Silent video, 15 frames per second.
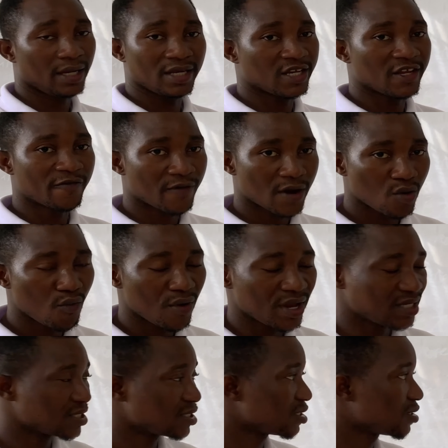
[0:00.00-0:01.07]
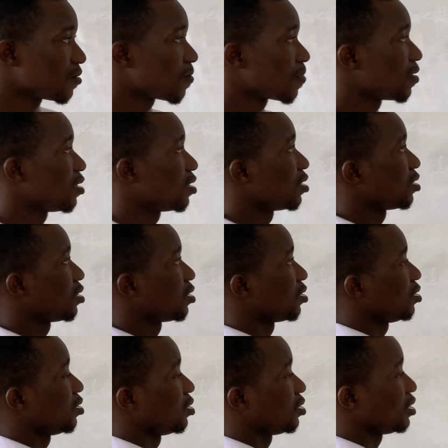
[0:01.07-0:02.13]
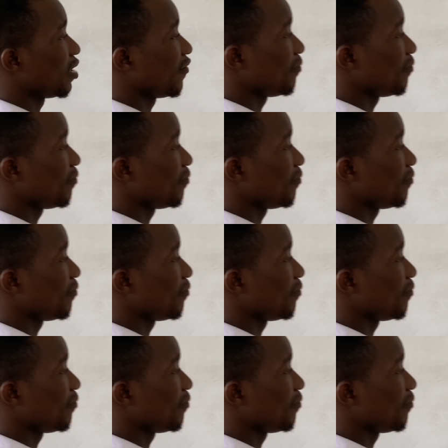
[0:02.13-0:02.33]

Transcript: in different ways. The